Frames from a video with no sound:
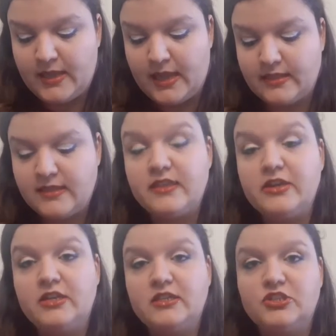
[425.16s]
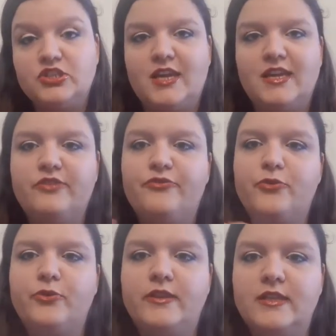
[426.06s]
yeah, third shade
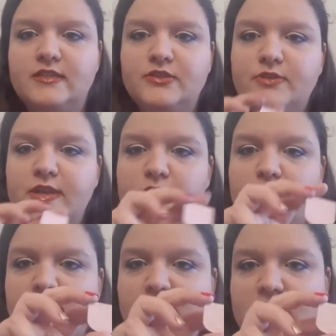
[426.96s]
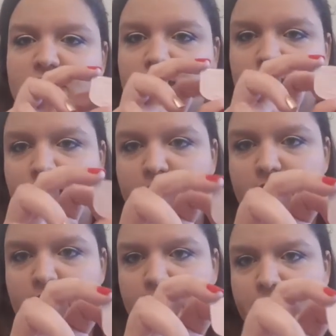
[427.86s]
for this trio is
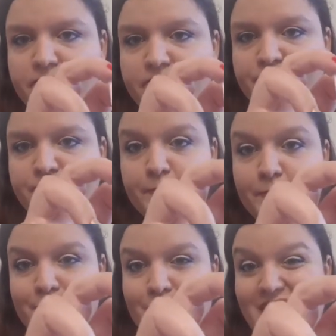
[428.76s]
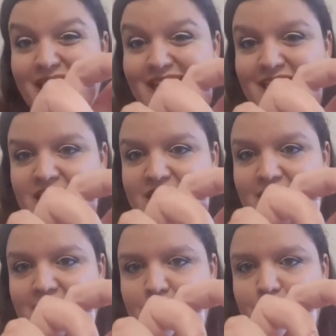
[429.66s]
a
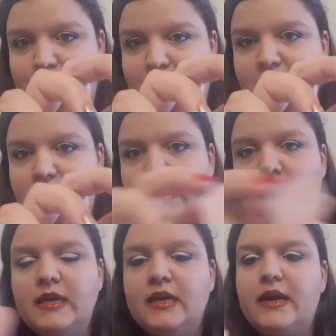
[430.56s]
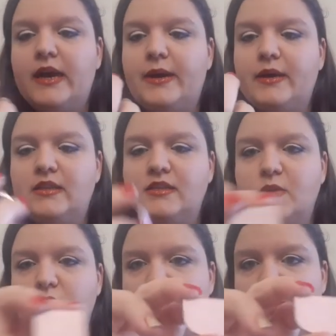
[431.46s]
light pink. This
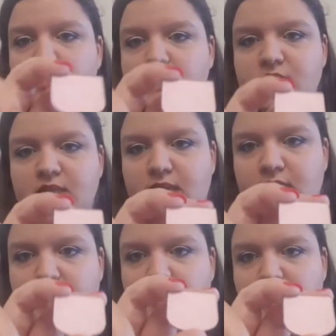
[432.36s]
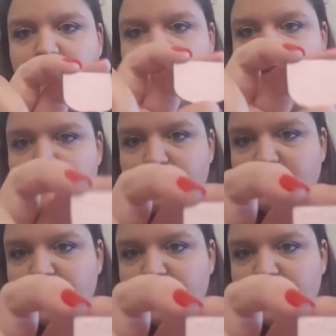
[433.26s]
one you will see it has some